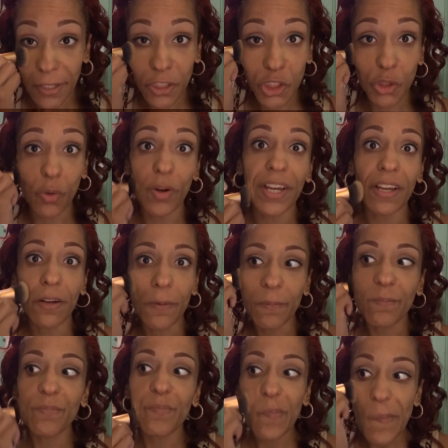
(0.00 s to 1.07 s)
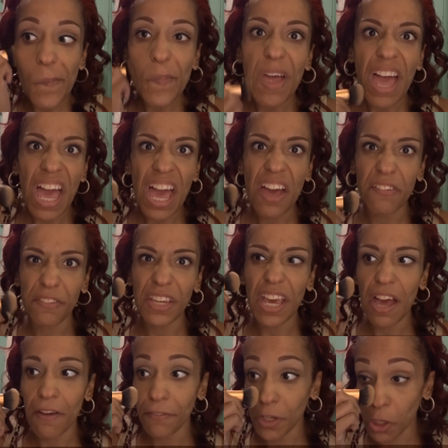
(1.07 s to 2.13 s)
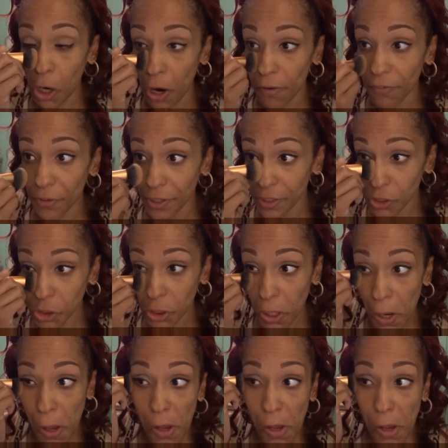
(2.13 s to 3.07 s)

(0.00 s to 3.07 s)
enjoying heavy coverage.